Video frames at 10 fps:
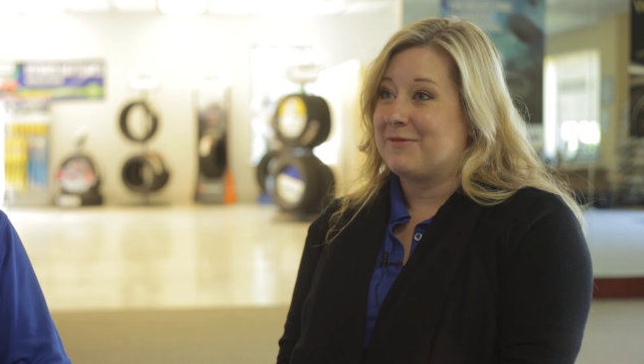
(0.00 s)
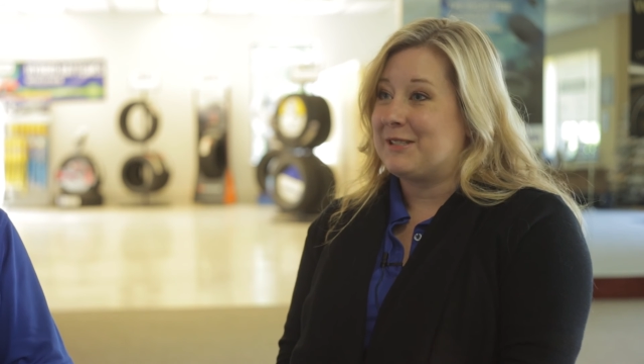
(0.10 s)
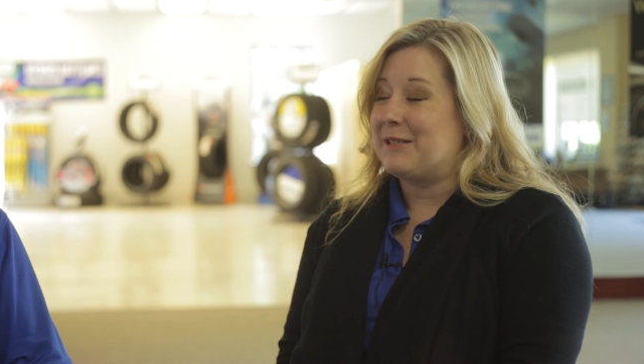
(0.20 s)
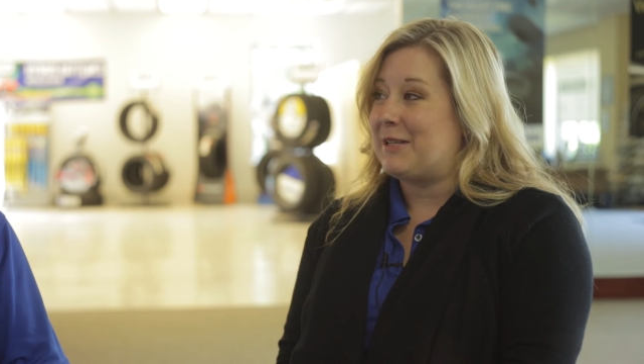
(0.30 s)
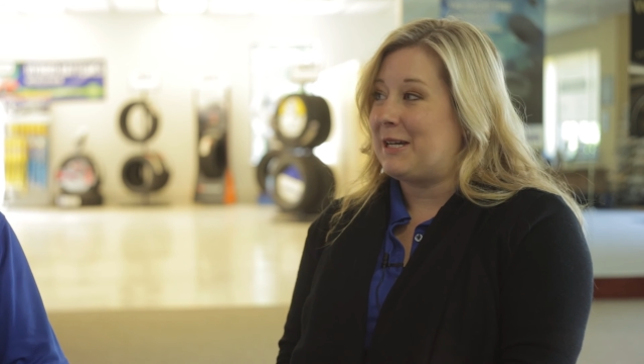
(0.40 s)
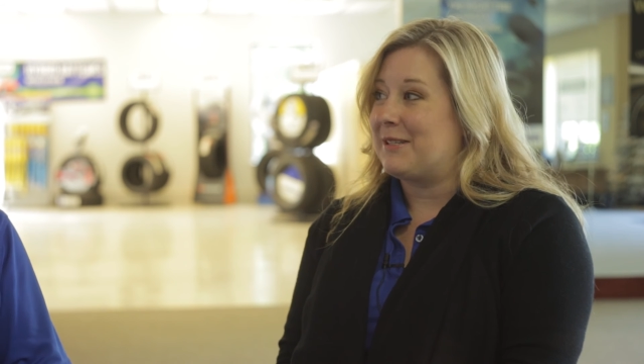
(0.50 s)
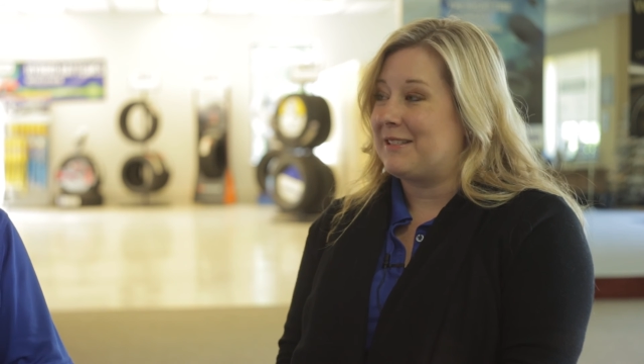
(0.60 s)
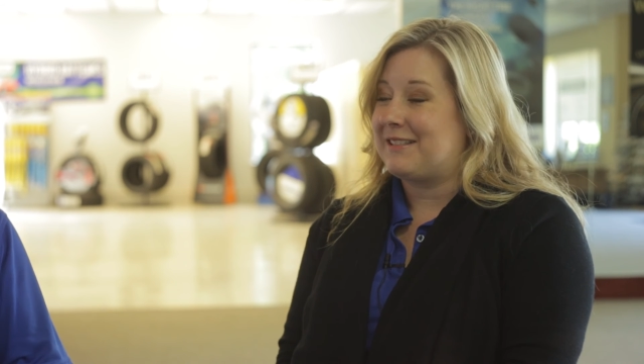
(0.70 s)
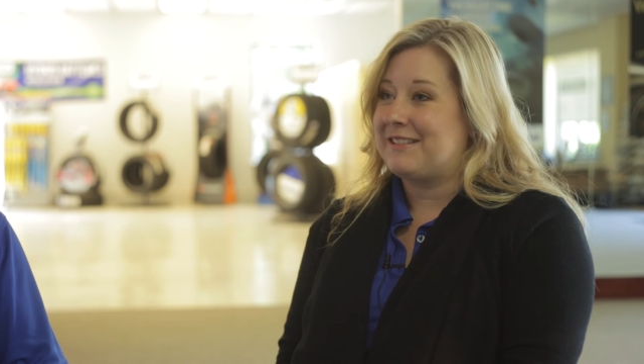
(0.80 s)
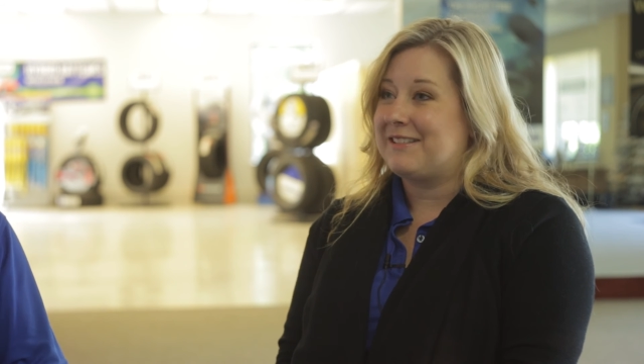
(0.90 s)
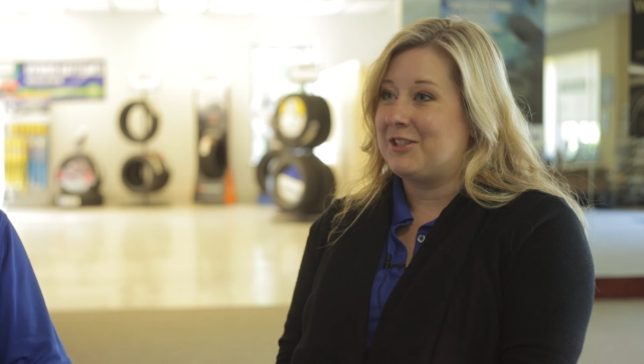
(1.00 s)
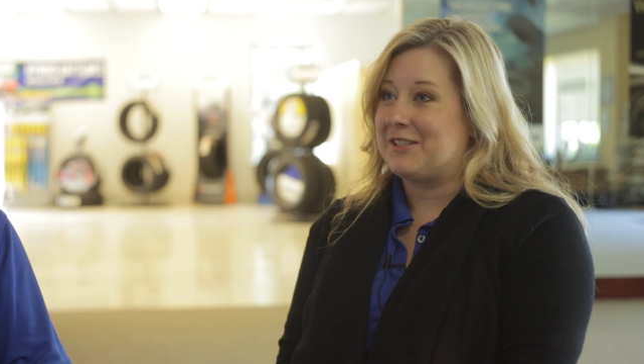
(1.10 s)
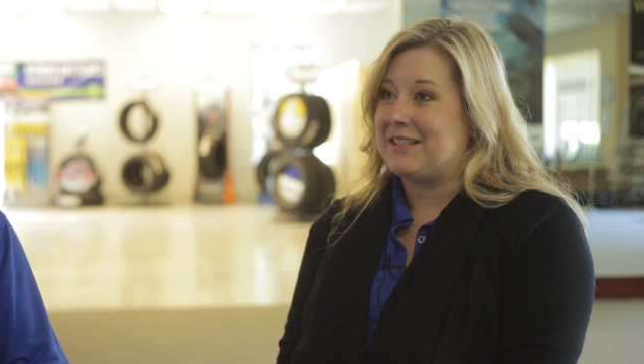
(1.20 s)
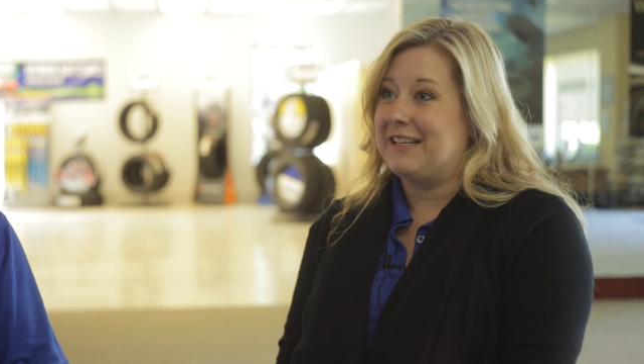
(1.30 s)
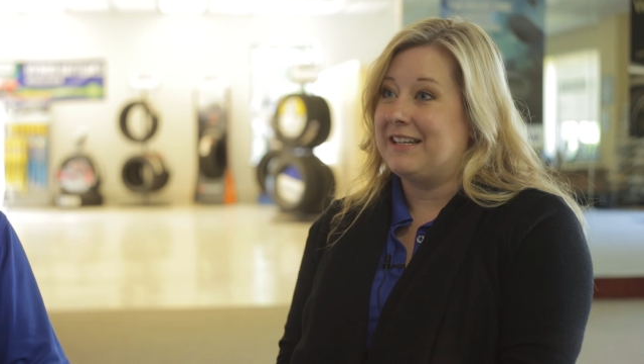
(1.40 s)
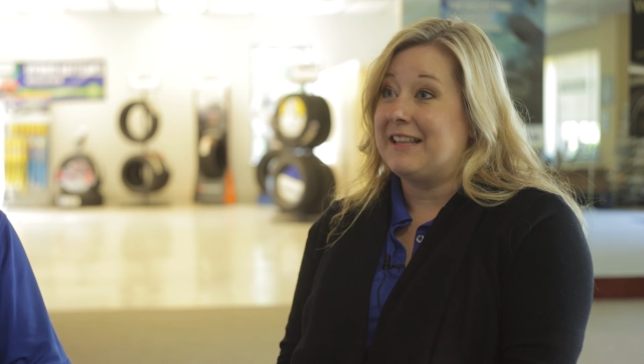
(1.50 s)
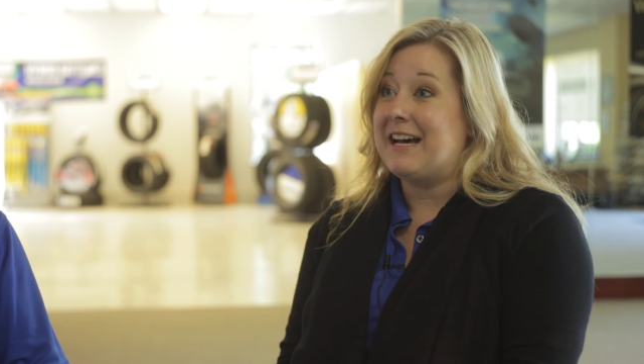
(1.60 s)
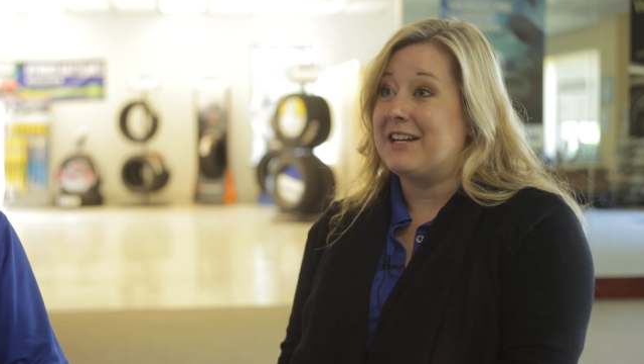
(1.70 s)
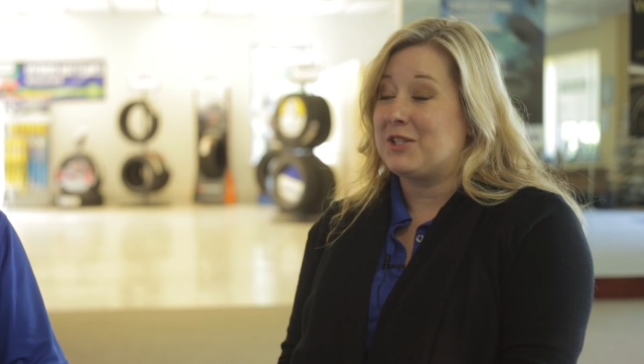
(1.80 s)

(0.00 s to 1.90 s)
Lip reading: sometimes it's just getting that,